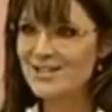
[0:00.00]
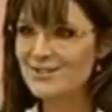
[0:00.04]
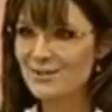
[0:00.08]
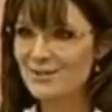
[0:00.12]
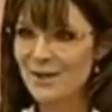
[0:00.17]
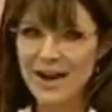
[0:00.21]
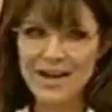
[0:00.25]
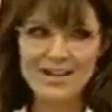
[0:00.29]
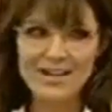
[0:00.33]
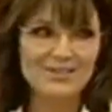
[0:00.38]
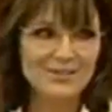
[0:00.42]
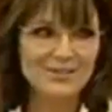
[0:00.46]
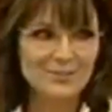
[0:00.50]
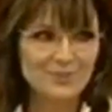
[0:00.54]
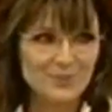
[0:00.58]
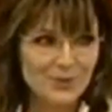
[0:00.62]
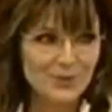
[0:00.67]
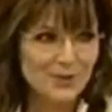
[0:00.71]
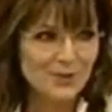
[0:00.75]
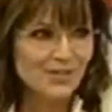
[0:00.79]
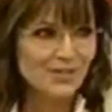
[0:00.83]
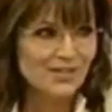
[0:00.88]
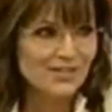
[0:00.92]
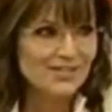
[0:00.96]
who write the
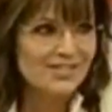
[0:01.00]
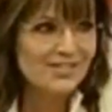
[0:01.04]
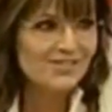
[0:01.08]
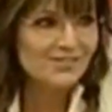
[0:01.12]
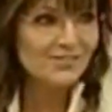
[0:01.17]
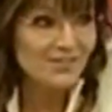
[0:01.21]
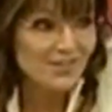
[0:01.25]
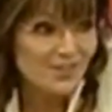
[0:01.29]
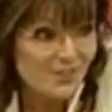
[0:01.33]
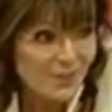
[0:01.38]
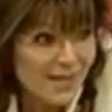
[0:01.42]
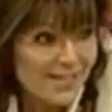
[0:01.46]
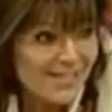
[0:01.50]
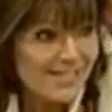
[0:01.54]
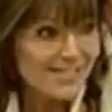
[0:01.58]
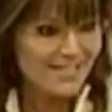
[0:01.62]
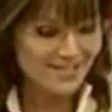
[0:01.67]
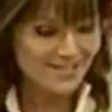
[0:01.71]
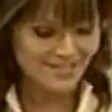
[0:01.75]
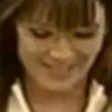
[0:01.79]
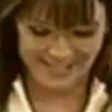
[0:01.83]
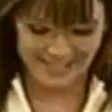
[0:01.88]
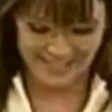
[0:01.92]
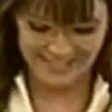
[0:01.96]
rules for the
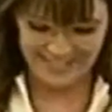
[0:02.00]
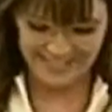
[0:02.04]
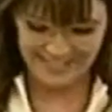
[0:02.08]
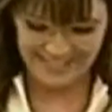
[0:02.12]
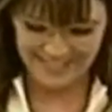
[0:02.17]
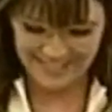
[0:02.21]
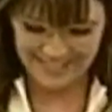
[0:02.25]
rest of us.